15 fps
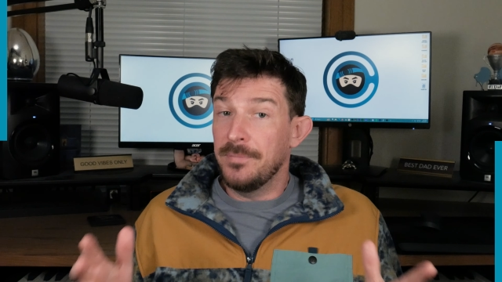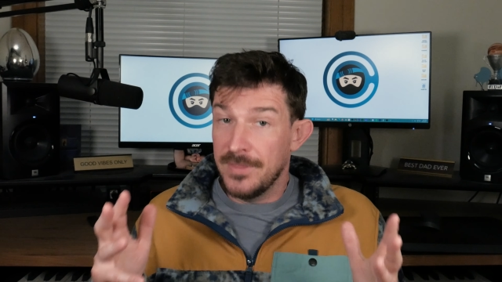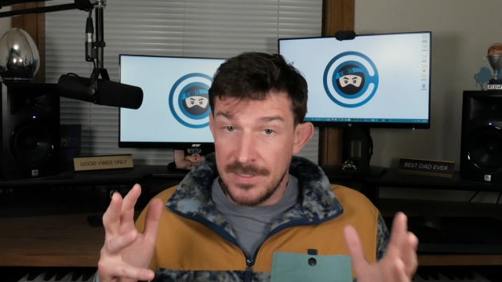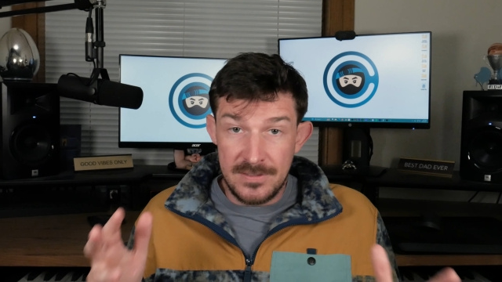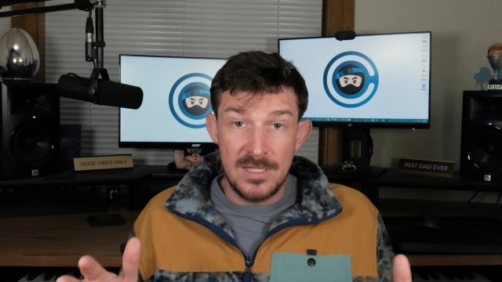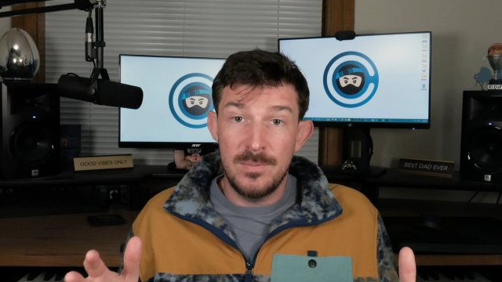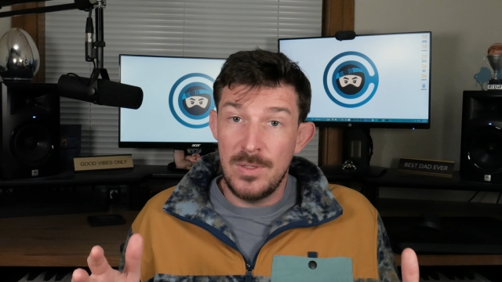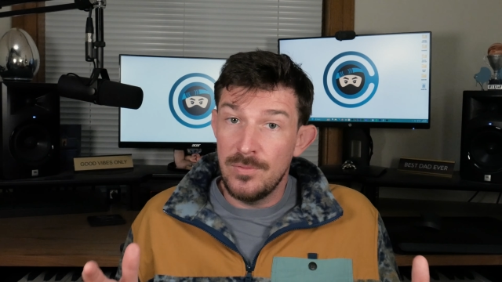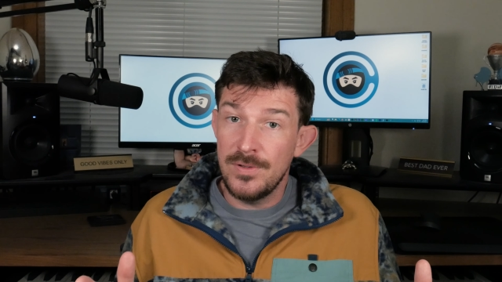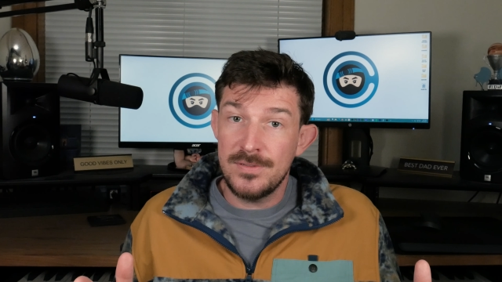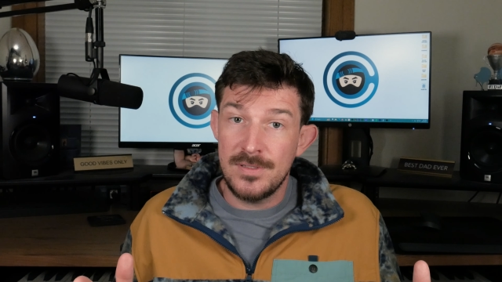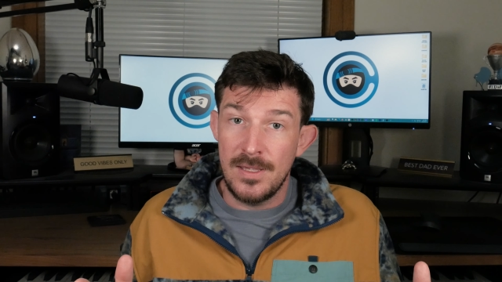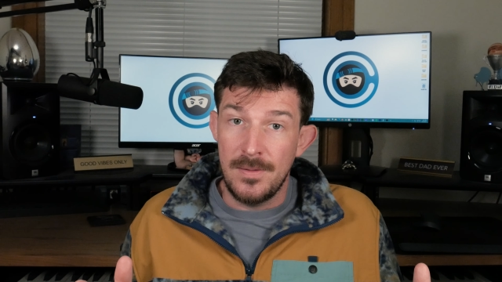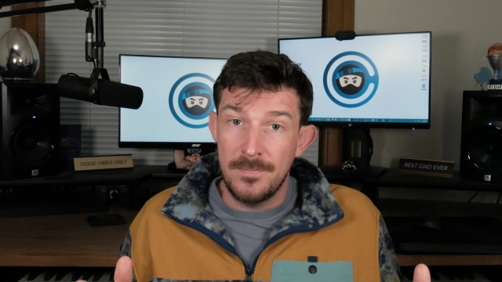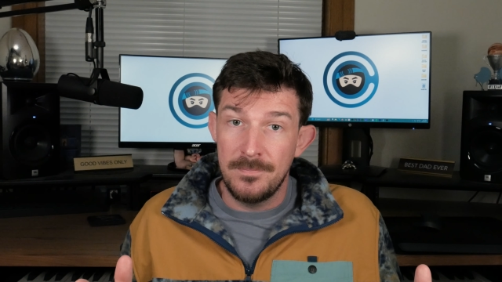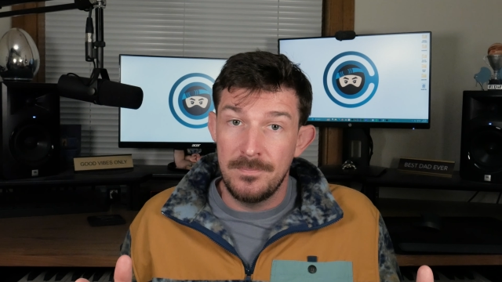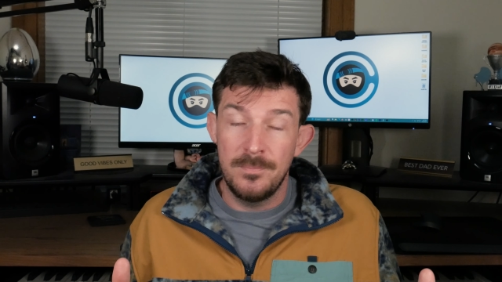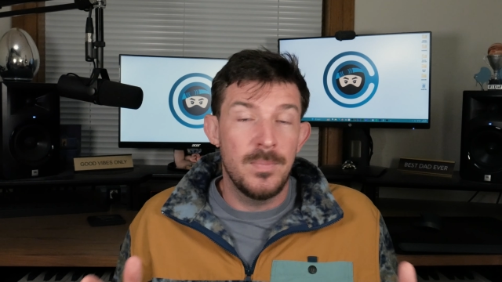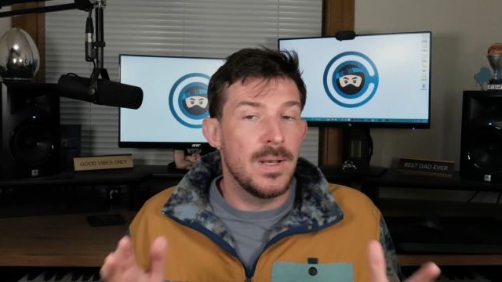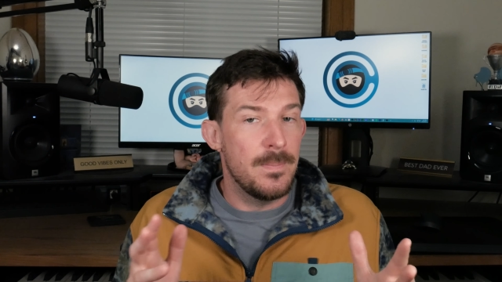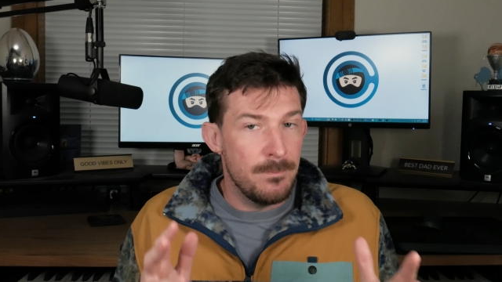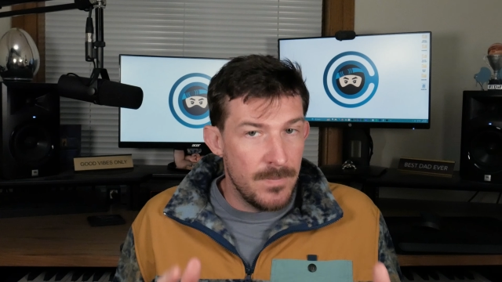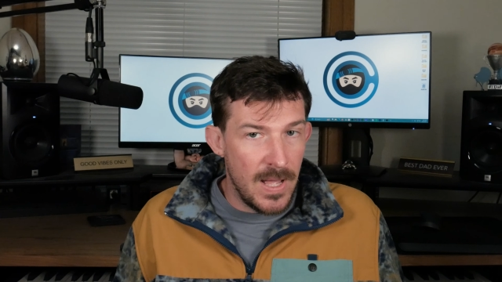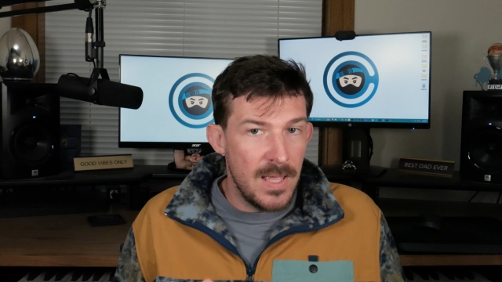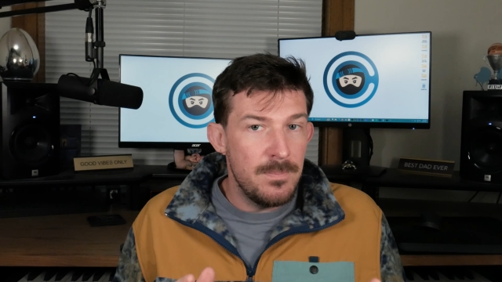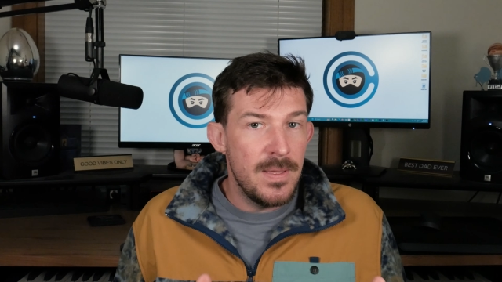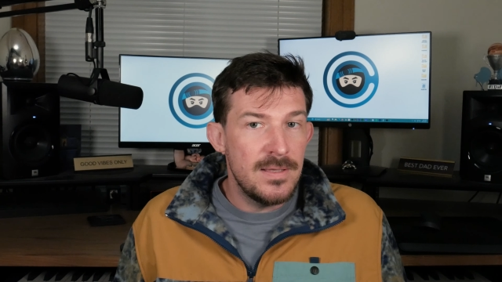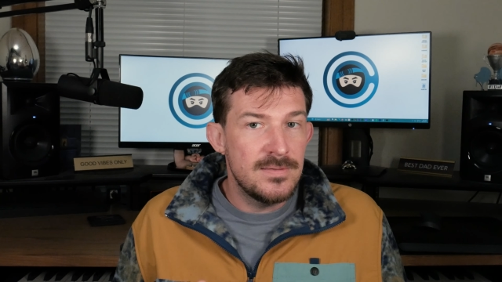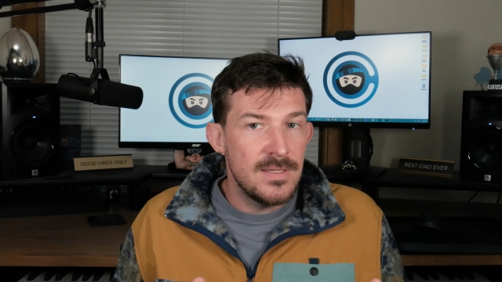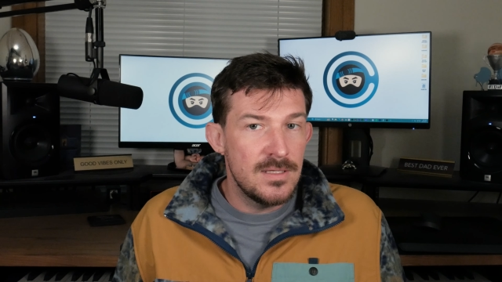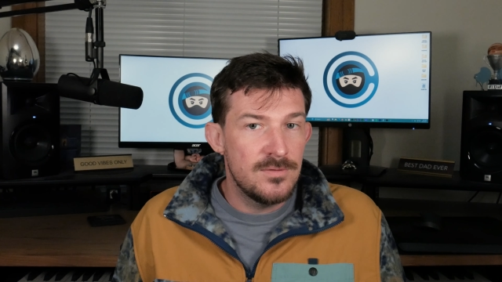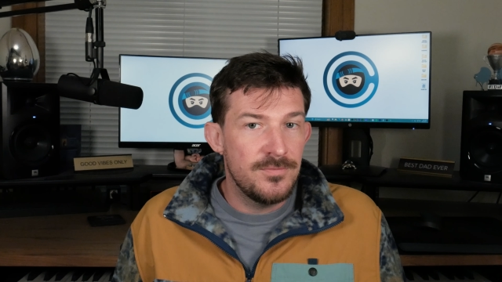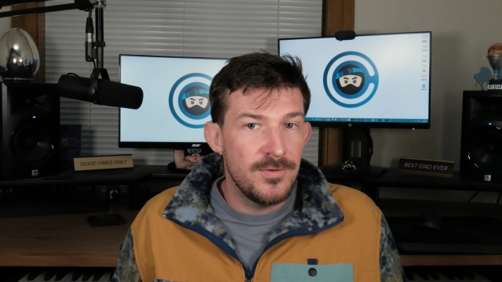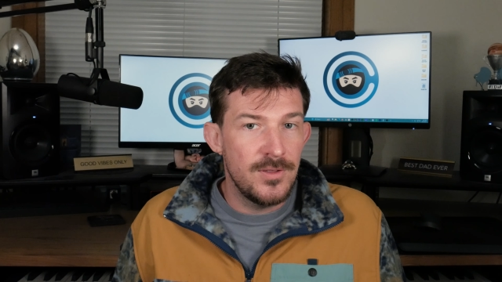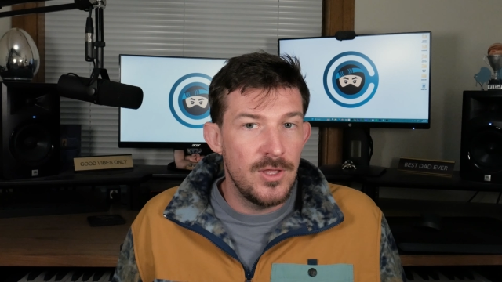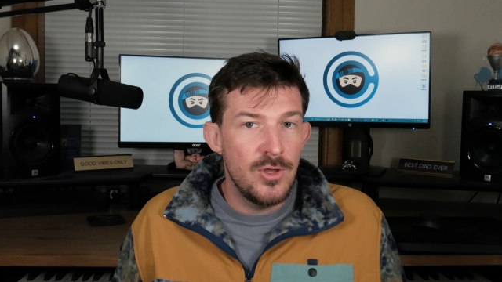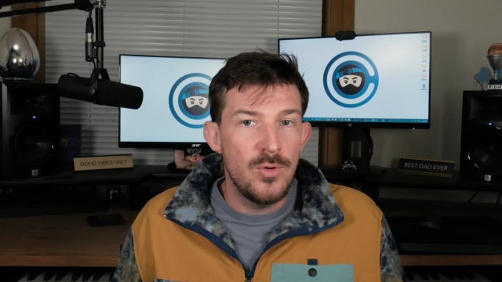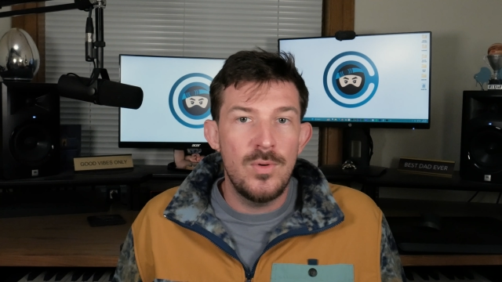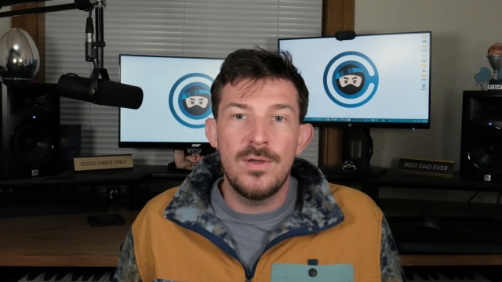this can be risky, but it might make sense for you